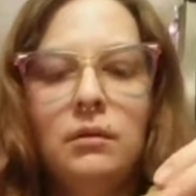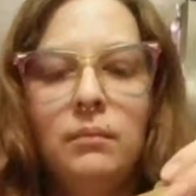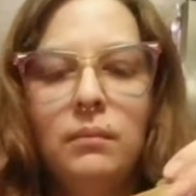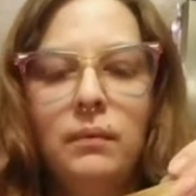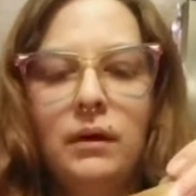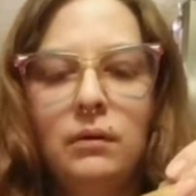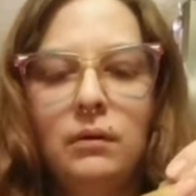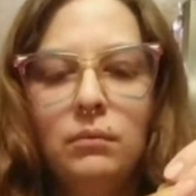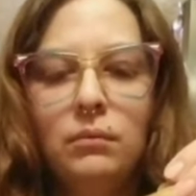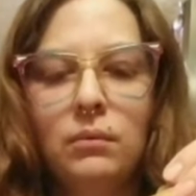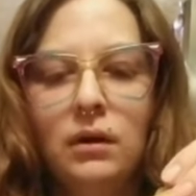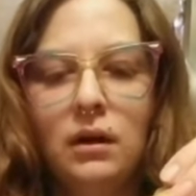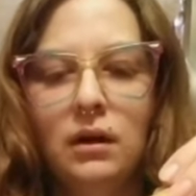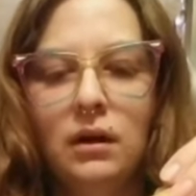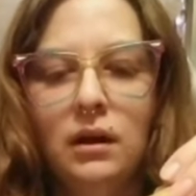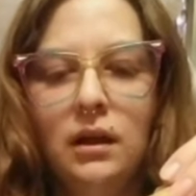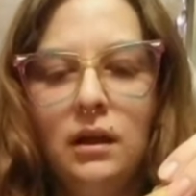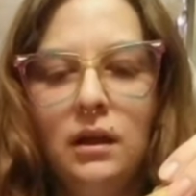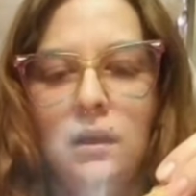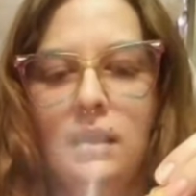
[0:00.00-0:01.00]
But
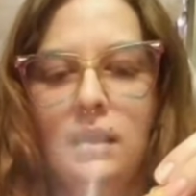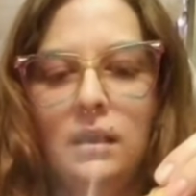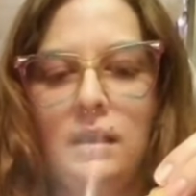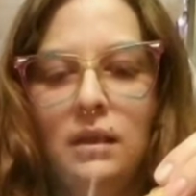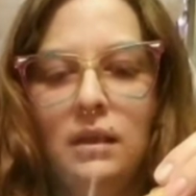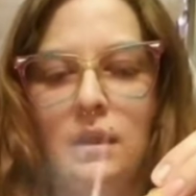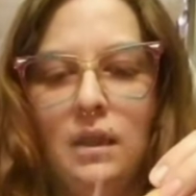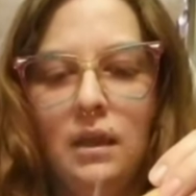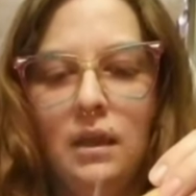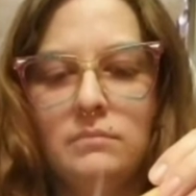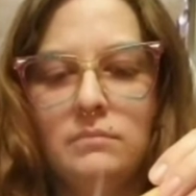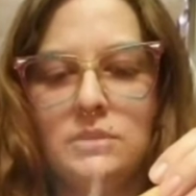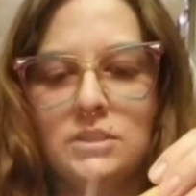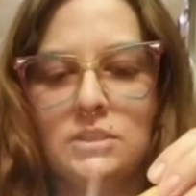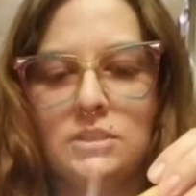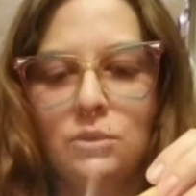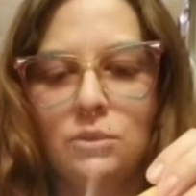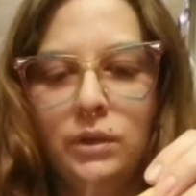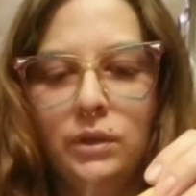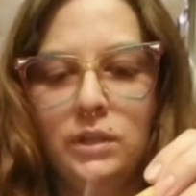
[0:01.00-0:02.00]
I'm
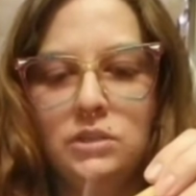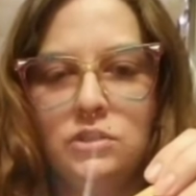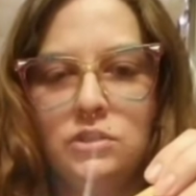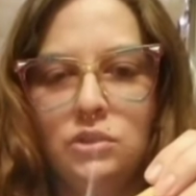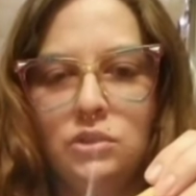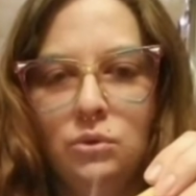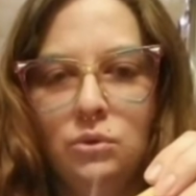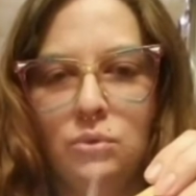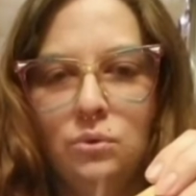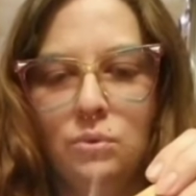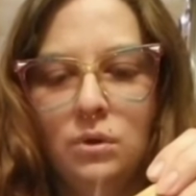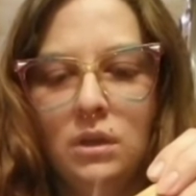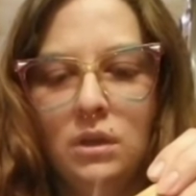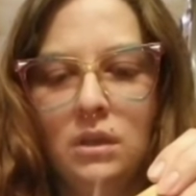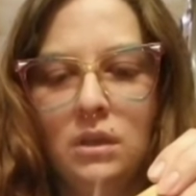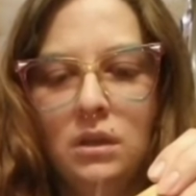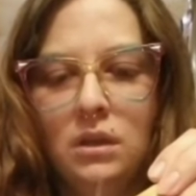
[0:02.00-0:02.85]
just going to,